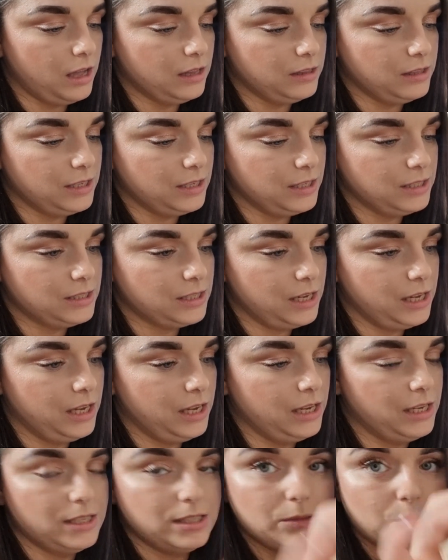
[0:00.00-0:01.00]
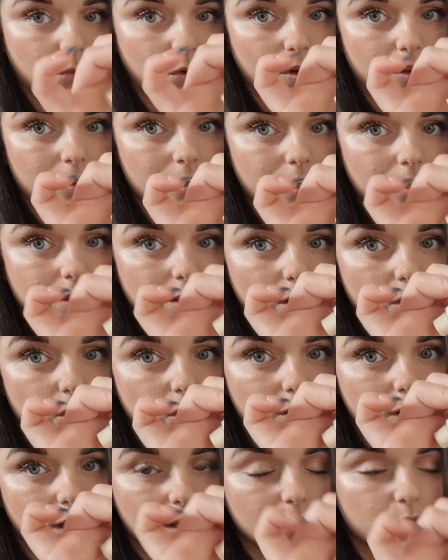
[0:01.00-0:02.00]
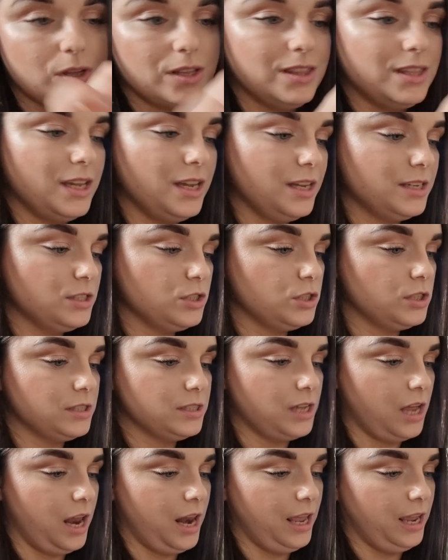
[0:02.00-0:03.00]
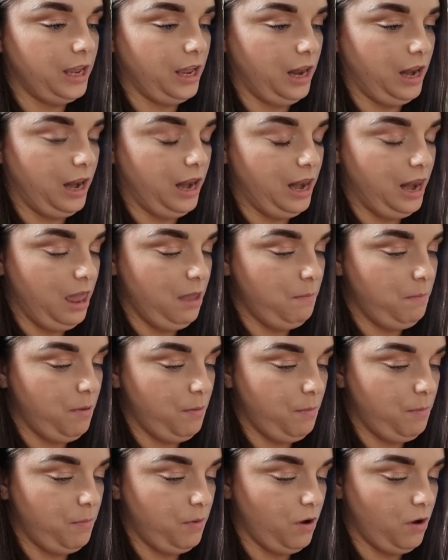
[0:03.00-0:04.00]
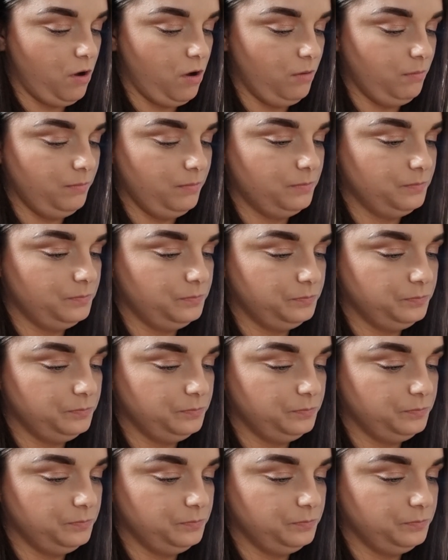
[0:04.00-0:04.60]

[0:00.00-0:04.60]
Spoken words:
And this is what this looks like. So I think it's just like a lip balm.